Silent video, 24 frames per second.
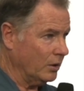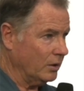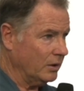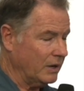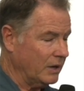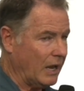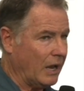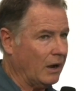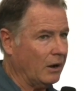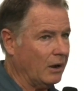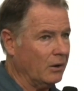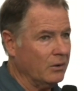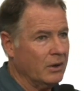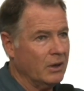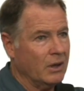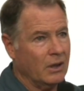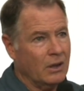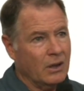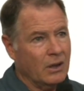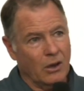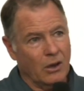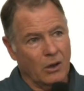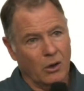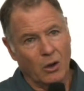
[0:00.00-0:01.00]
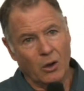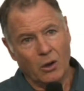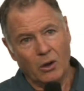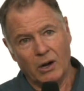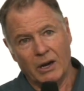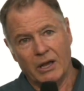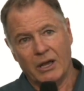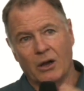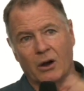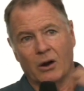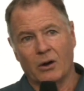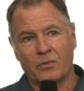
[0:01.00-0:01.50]
Now,
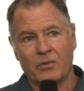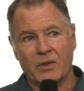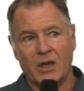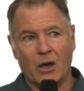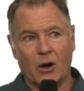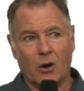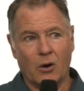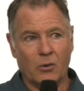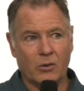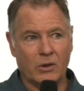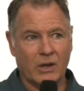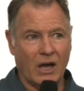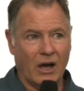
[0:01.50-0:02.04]
early on the old